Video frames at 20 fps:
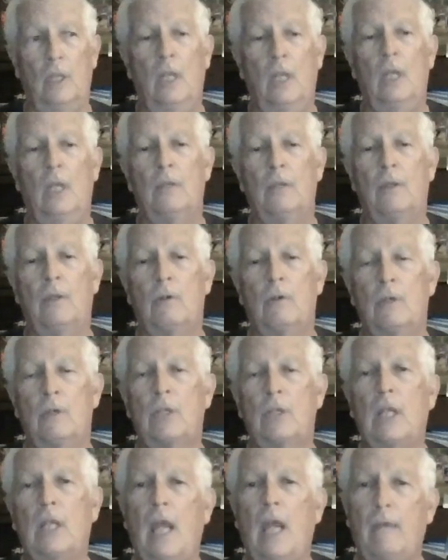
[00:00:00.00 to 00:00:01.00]
there is
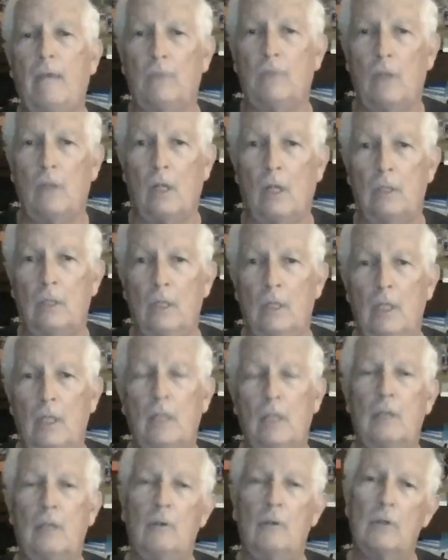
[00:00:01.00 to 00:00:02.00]
a caveat,
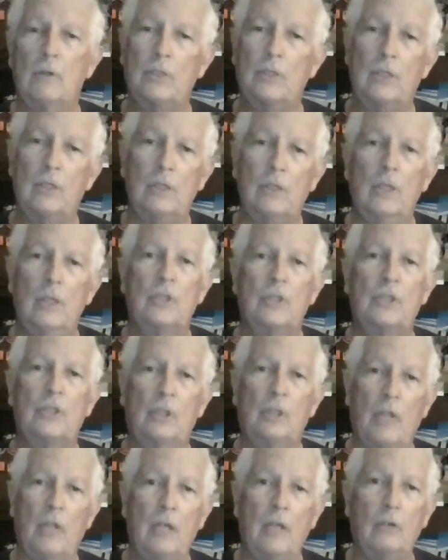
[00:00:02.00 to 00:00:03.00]
and there is a
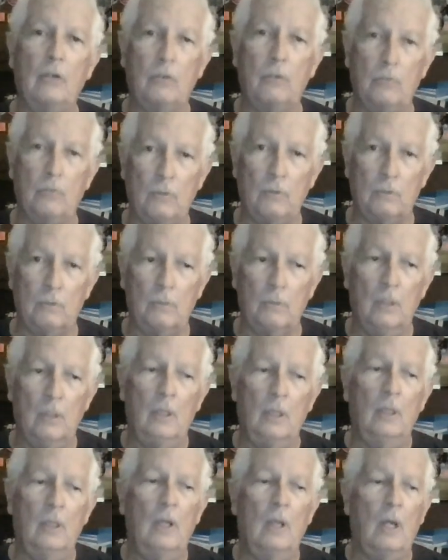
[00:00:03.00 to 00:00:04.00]
select group,
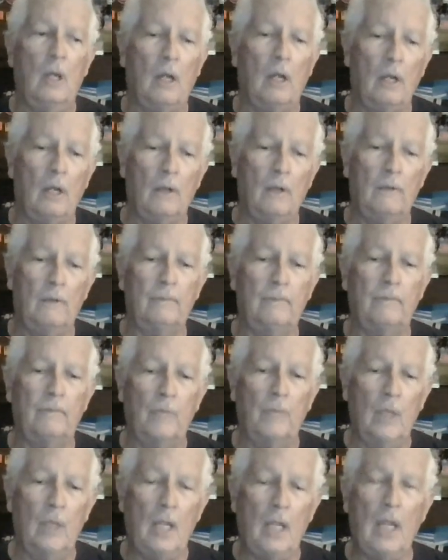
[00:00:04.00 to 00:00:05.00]
and
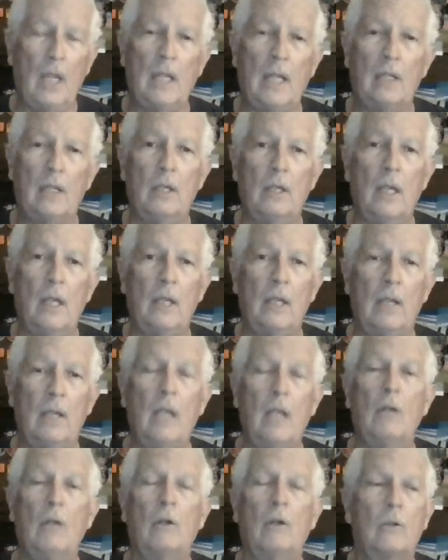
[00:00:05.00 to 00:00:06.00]

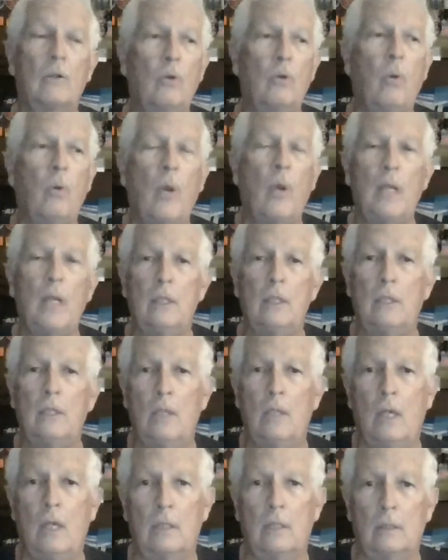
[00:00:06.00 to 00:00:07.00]
they are quite
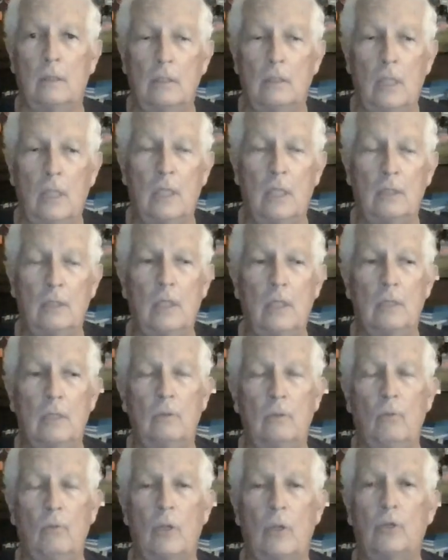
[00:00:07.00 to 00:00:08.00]
young. And
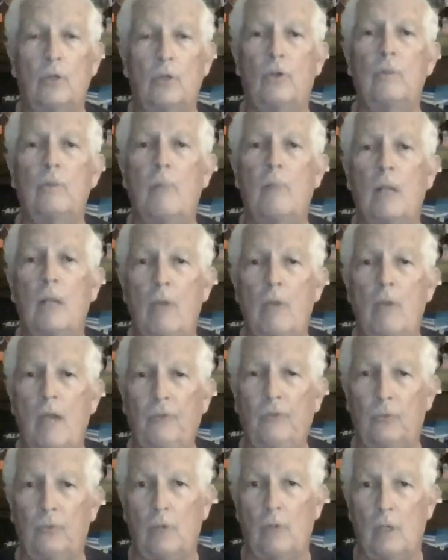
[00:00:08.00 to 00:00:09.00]
what turned my
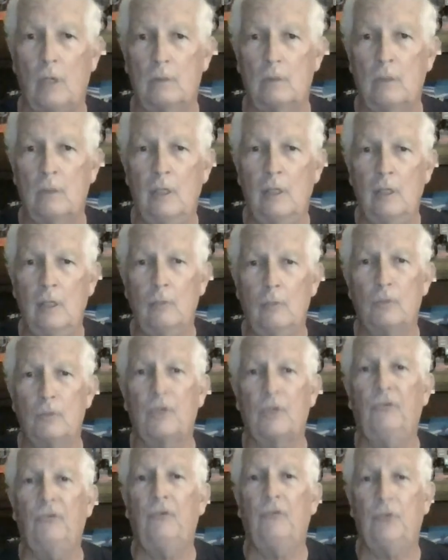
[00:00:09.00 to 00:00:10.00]
life around was
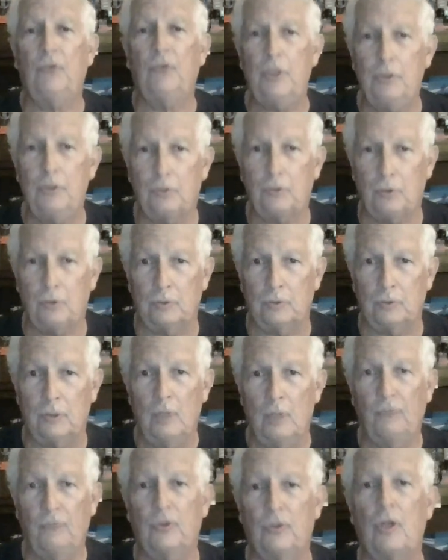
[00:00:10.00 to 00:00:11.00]
a 15-year-old
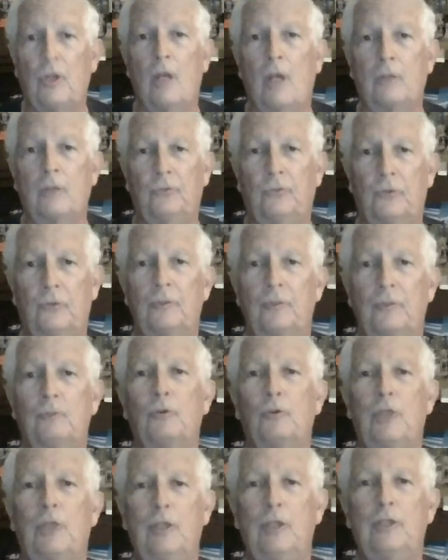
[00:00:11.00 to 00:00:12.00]
photographer, and
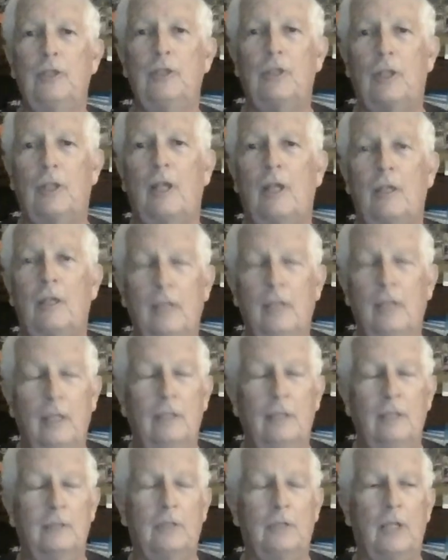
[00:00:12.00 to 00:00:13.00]
we'll get into that
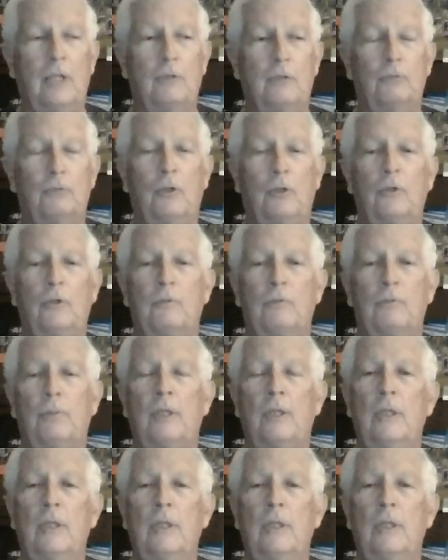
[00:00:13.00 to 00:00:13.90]
down the road. But